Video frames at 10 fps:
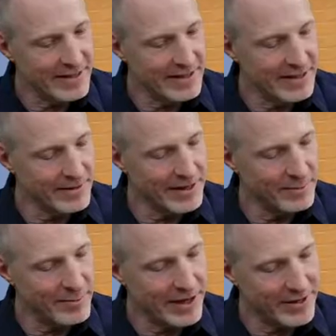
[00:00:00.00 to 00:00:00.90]
it. It'll
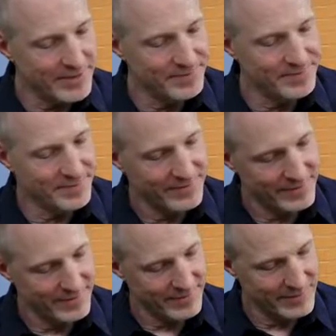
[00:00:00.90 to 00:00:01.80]
get better.
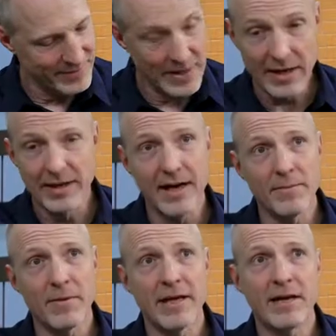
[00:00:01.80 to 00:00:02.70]
Not
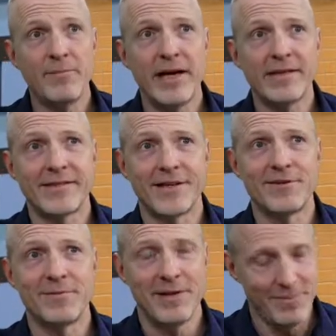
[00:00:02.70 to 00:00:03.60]
not not a bad
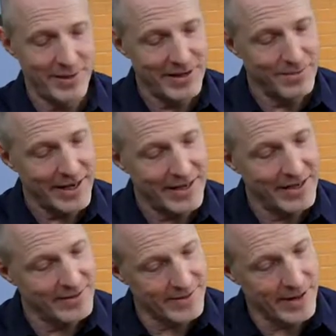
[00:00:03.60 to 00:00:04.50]
sentiment, but it might
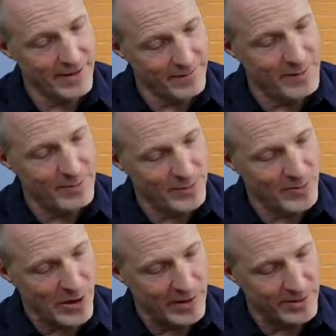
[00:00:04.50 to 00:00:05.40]
not solve people's
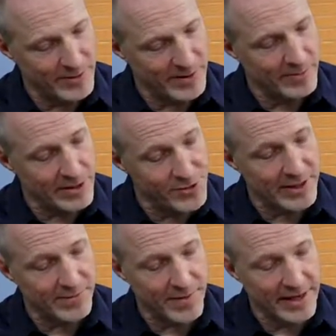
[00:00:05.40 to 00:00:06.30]
problems as much
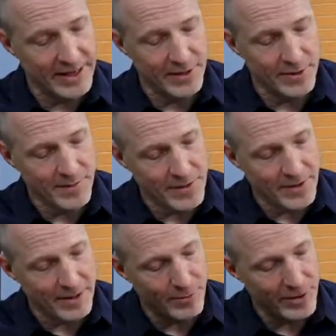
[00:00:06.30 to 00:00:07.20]
as finding a good
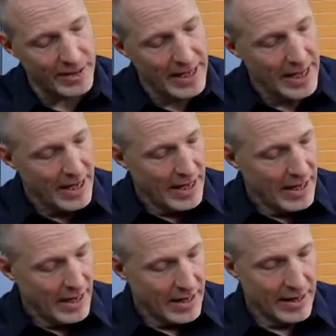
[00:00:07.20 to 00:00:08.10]
community would.
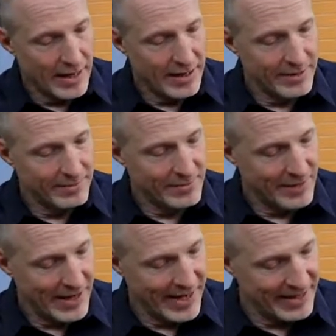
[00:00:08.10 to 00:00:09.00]
Um,
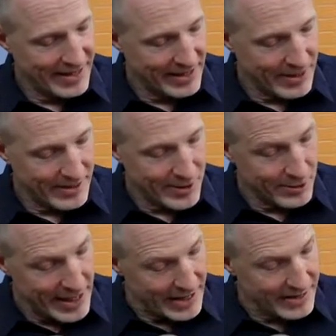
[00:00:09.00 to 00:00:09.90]
and then it's
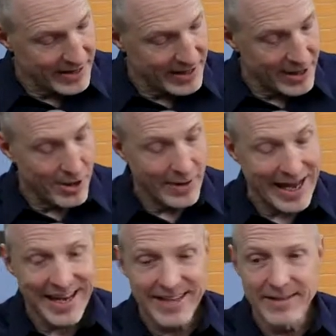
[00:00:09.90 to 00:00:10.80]
okay to say no,
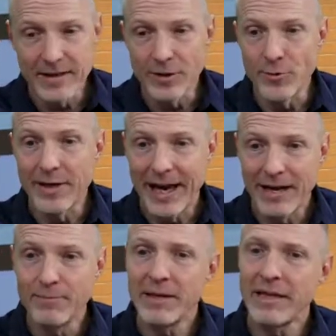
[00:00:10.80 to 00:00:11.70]
and you
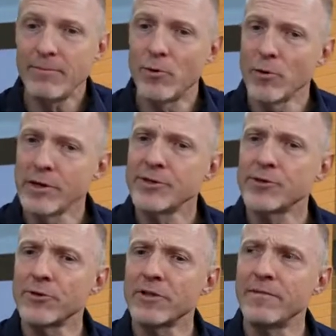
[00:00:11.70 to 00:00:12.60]
can be more
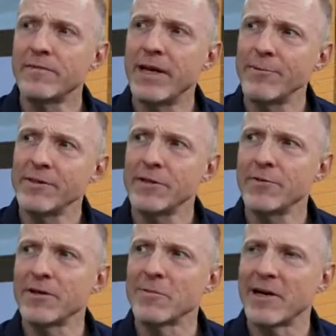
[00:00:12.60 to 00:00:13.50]
assertive. That was the other
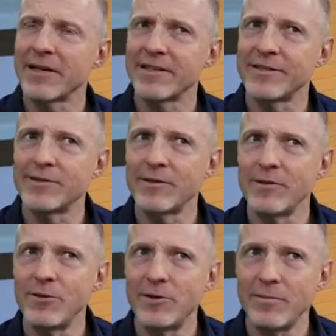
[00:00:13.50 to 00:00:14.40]
thing about this.
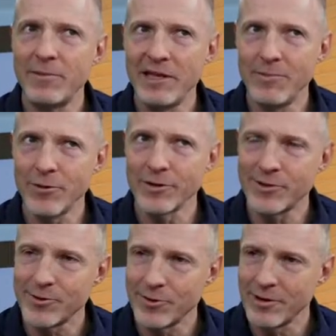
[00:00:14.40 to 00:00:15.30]
You can be more
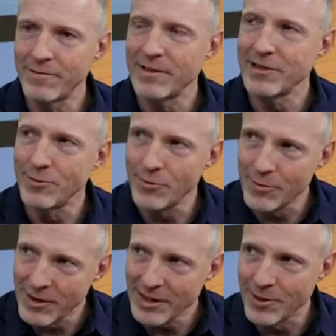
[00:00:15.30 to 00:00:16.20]
assertive than you
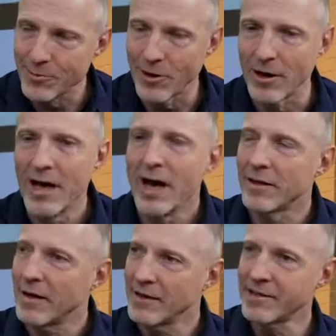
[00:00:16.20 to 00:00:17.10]
think you are. A
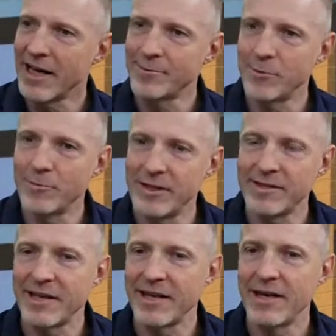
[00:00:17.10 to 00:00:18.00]
lot of times when we
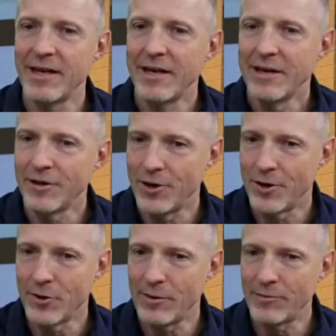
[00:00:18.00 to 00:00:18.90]
say
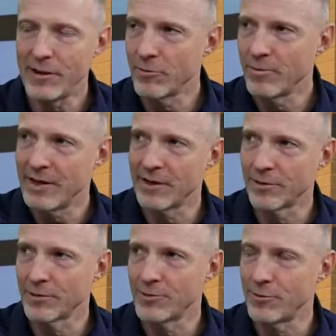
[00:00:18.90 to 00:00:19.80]
no, we think we're being a
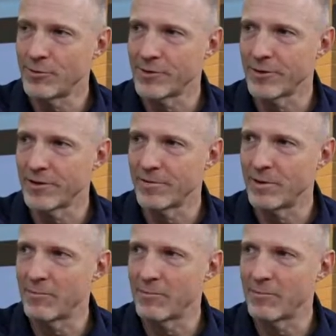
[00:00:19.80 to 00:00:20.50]
little too assertive. But